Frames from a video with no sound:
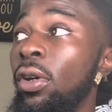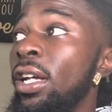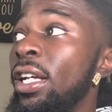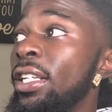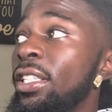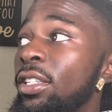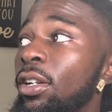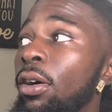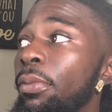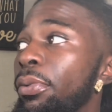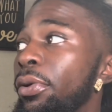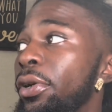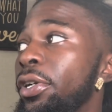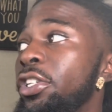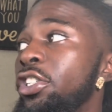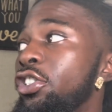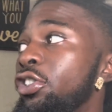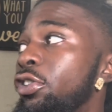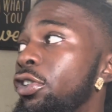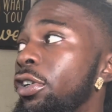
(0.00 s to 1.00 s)
So I'm pretty
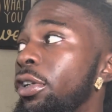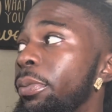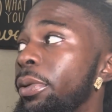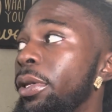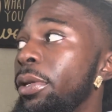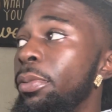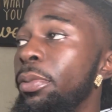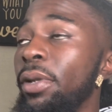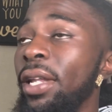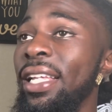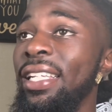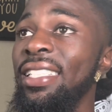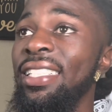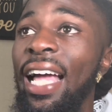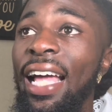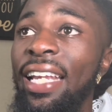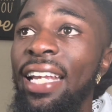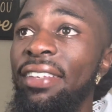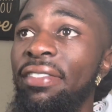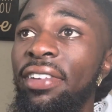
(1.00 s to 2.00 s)
sure the people that's
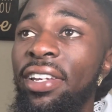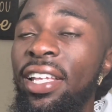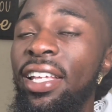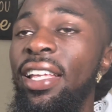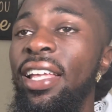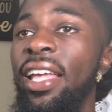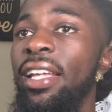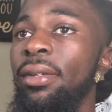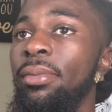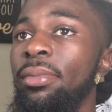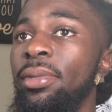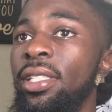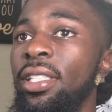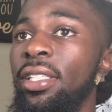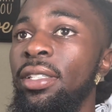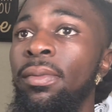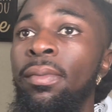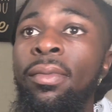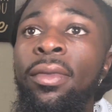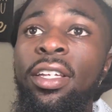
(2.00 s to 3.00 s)
not even in AMC
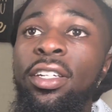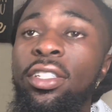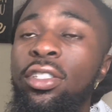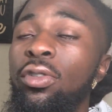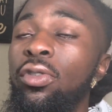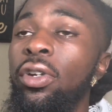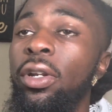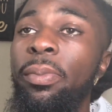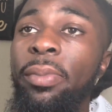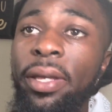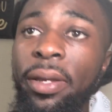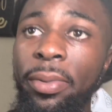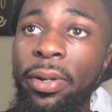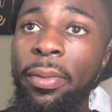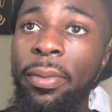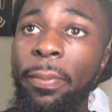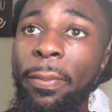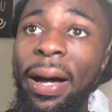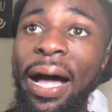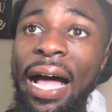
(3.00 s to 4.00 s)
is going to be able to
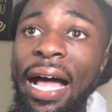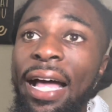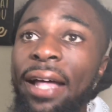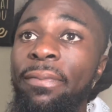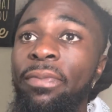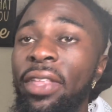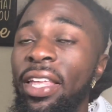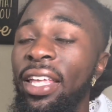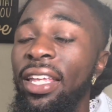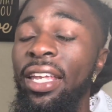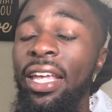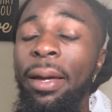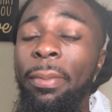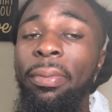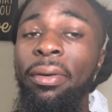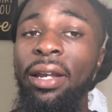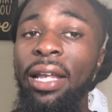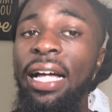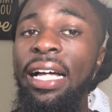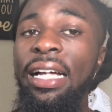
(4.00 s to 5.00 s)
buy and
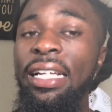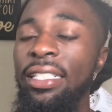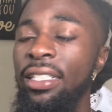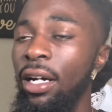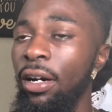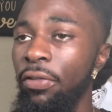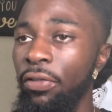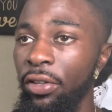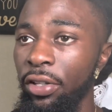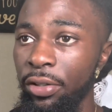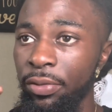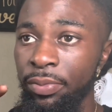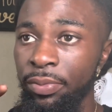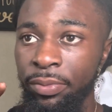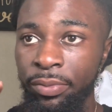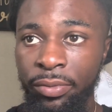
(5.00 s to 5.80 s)
capitalize off the